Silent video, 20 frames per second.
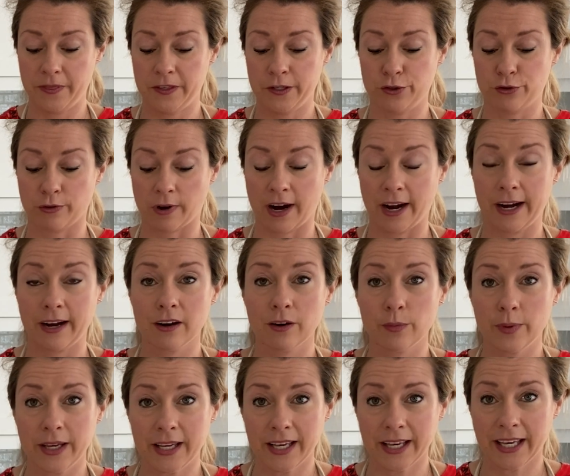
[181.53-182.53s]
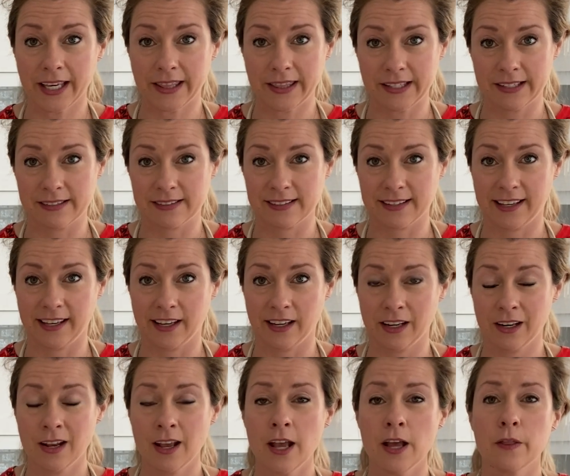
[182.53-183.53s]
The drier we can get the
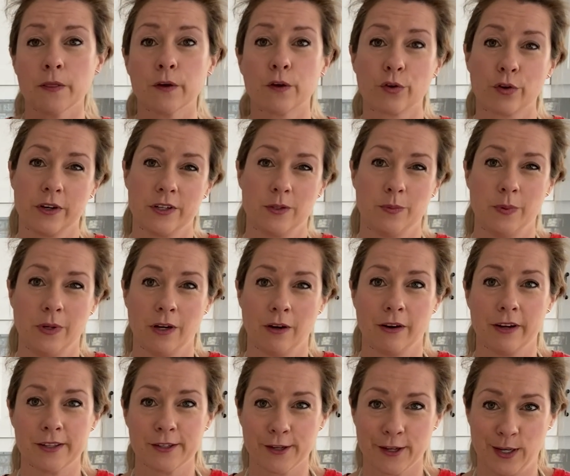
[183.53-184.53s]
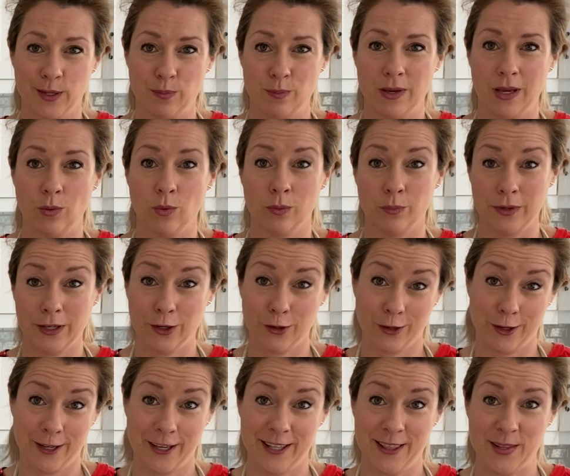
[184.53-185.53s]
skin, the crispier it's going to be when we
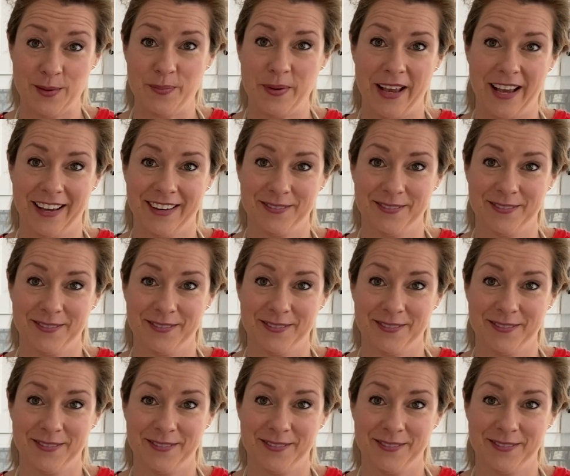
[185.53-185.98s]
cook it in the pan.